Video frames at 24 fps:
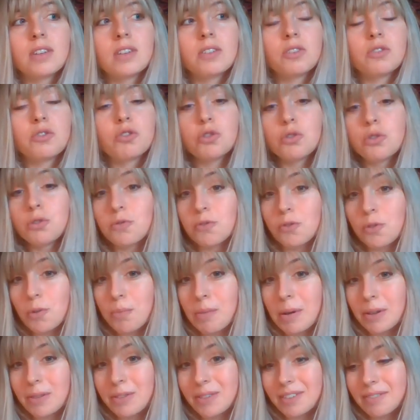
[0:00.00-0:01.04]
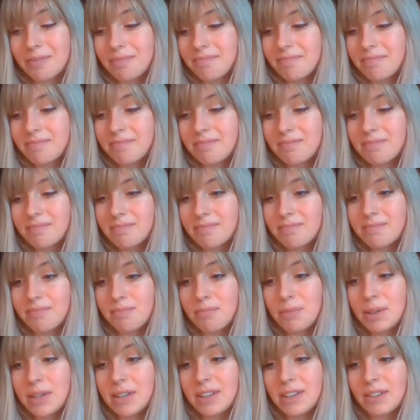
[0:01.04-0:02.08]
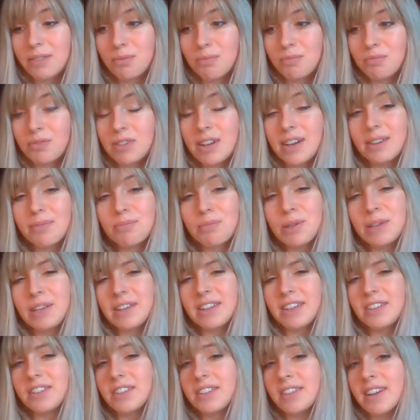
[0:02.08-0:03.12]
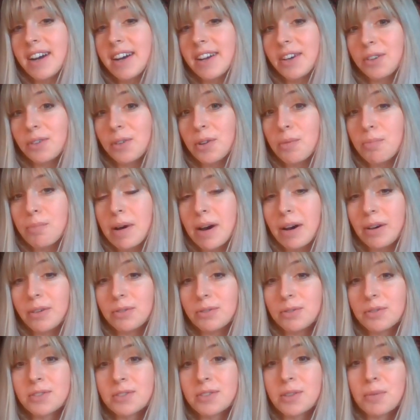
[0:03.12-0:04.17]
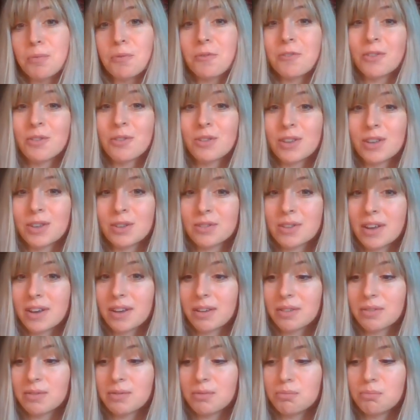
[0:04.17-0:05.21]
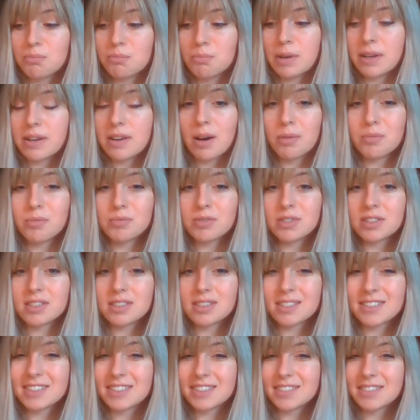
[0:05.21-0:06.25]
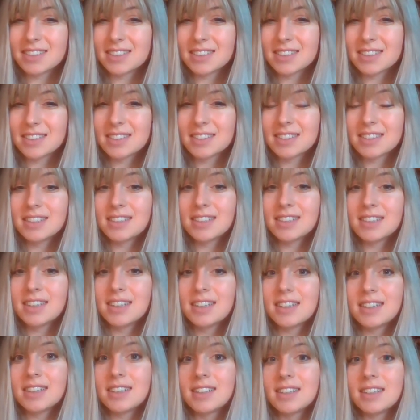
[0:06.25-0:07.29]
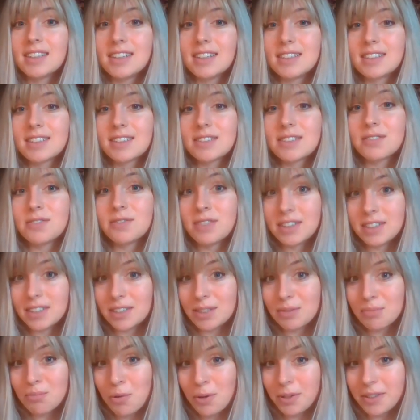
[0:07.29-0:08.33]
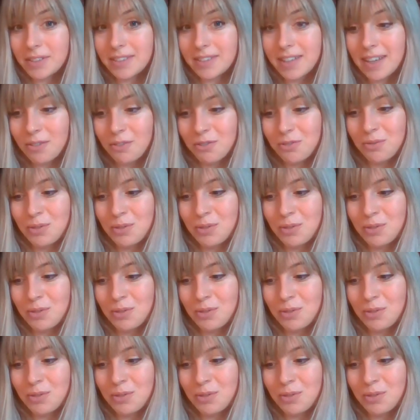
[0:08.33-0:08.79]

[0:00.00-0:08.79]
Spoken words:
truthful about them, meaning not being in denial about some of the things that may come to the surface. It's very important that